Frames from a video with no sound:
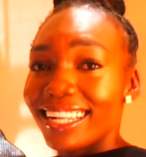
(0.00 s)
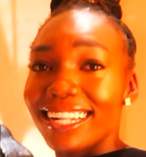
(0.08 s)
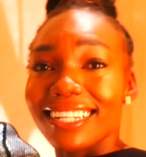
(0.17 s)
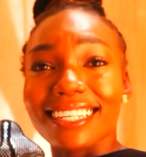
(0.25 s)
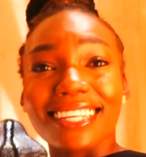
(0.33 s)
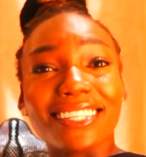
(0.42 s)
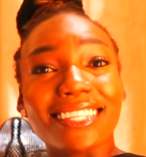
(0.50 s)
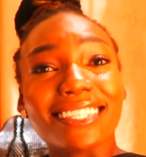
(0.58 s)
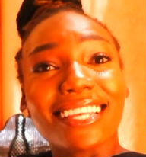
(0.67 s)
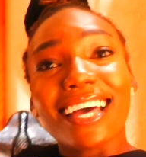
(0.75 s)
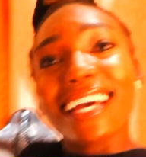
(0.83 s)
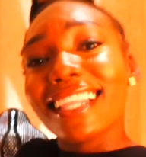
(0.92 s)
that's because
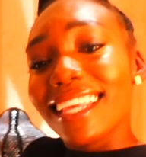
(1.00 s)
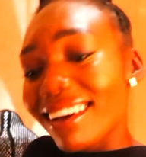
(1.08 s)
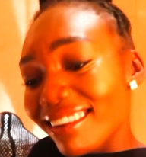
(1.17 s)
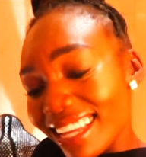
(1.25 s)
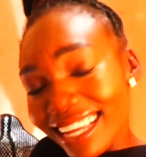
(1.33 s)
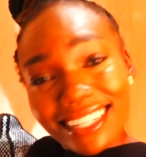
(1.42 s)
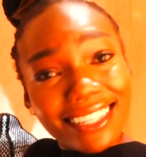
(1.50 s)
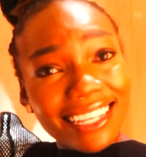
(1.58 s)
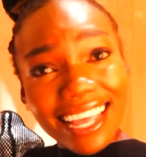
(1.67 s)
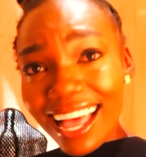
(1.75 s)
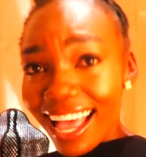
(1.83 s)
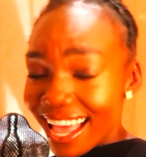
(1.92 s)
she's ugly on the
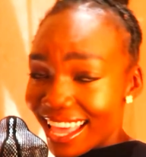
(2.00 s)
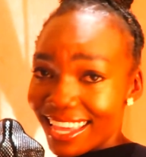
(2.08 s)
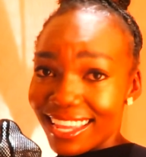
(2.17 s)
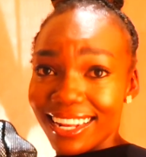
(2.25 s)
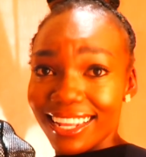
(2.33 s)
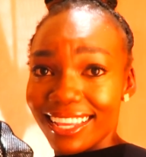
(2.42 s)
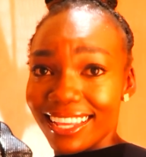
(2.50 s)
inside.